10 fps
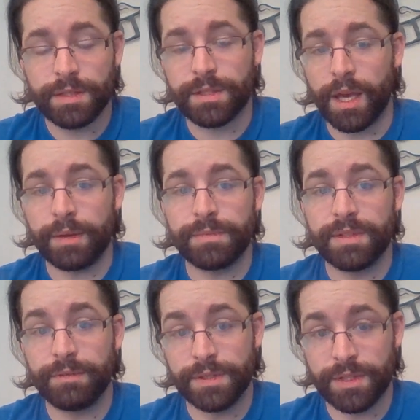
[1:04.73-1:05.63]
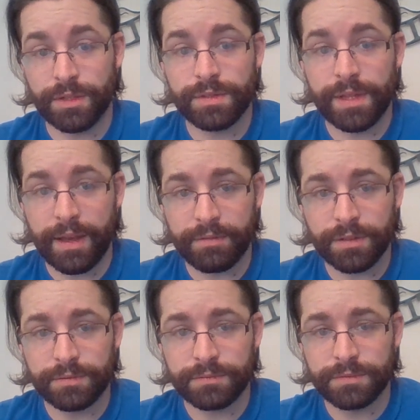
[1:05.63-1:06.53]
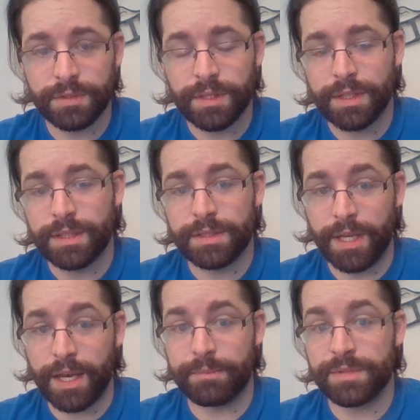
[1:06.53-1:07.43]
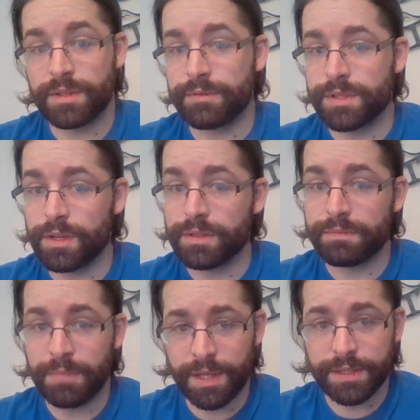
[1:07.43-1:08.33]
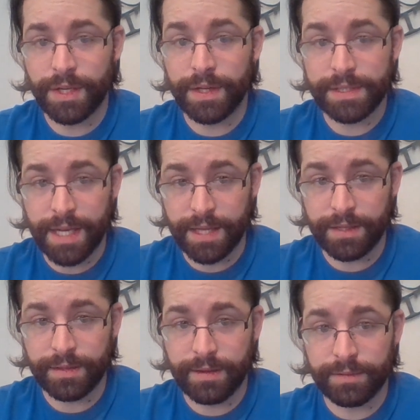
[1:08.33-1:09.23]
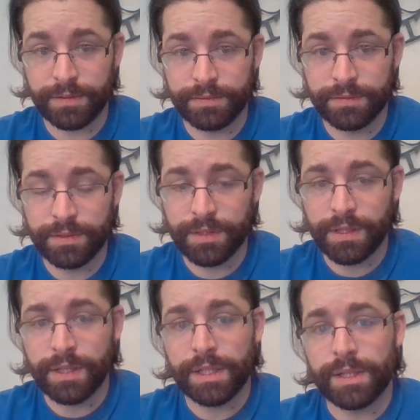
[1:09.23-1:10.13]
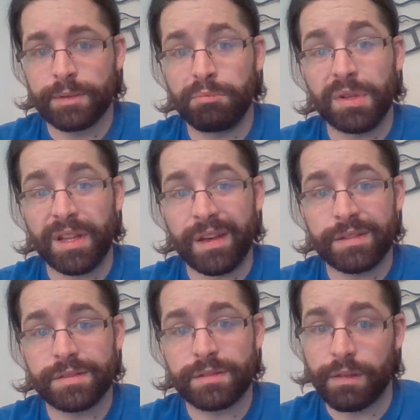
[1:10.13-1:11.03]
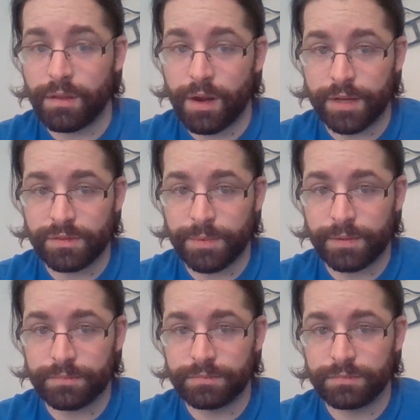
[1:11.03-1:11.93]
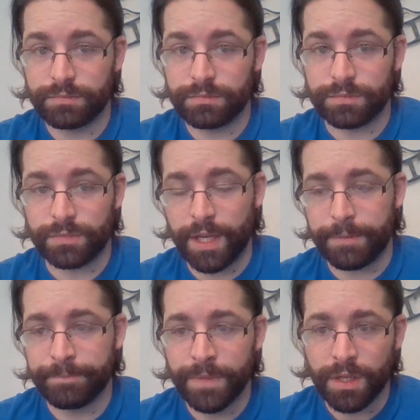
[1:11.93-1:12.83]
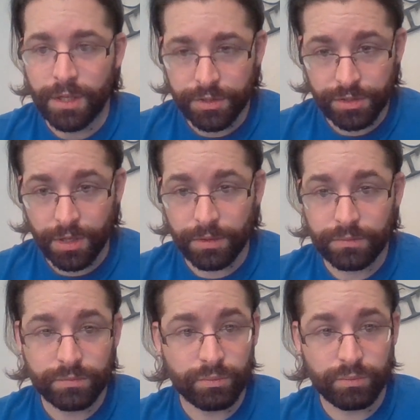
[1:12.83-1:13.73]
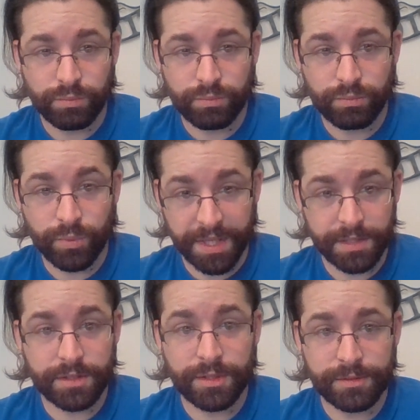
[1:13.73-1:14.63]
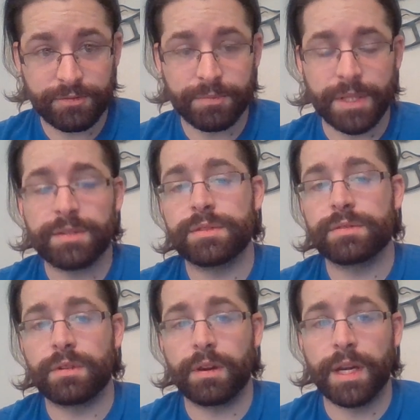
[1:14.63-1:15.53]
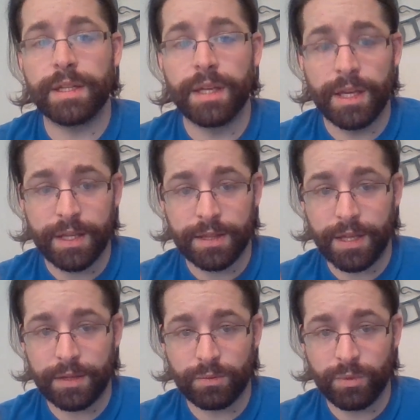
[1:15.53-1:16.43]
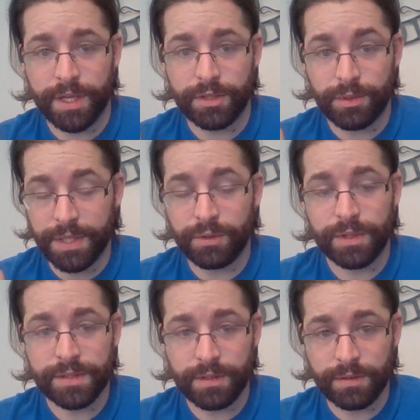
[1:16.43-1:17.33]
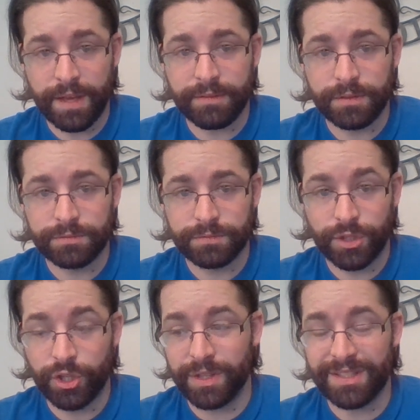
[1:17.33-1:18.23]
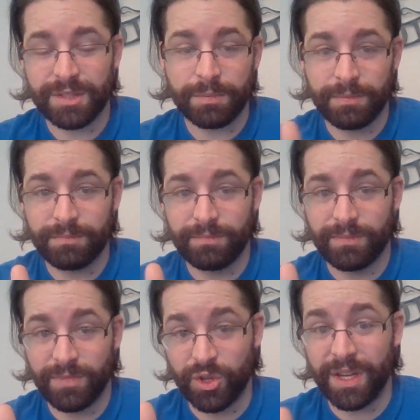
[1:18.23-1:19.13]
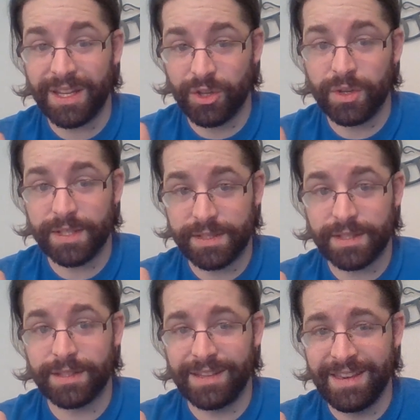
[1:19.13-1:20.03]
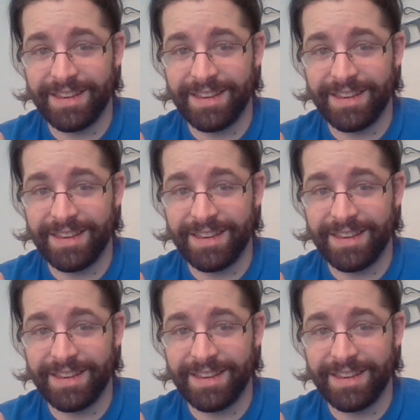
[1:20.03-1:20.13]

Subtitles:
times the vizier's level times the vizier's military talent level plus their attribute. Okay, so we can deduce from this, all right, that when you increase their level, you're increasing